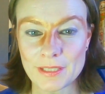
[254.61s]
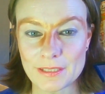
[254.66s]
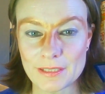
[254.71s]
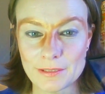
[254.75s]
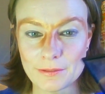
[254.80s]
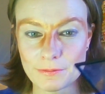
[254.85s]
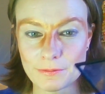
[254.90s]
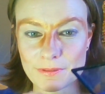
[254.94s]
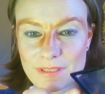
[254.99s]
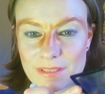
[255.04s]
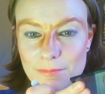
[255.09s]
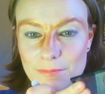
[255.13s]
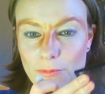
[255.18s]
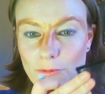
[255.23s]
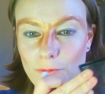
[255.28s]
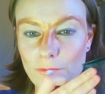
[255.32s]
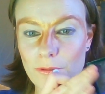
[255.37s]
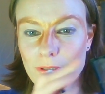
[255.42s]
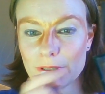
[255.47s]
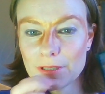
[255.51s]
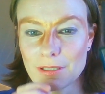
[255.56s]
use some
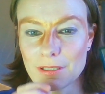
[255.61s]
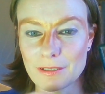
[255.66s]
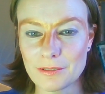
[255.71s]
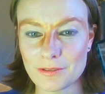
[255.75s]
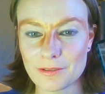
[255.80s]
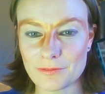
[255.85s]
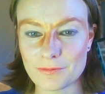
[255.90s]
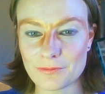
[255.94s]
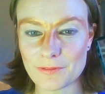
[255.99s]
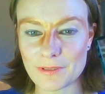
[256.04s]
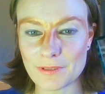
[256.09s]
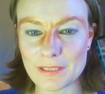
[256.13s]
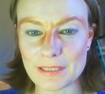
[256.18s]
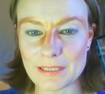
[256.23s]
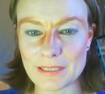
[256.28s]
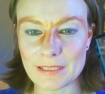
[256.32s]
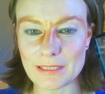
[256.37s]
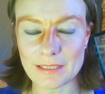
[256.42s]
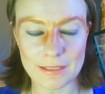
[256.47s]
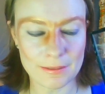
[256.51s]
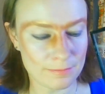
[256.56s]
more of
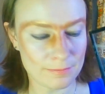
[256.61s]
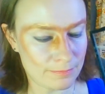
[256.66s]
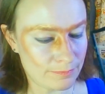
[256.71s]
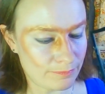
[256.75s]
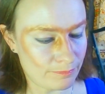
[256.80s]
the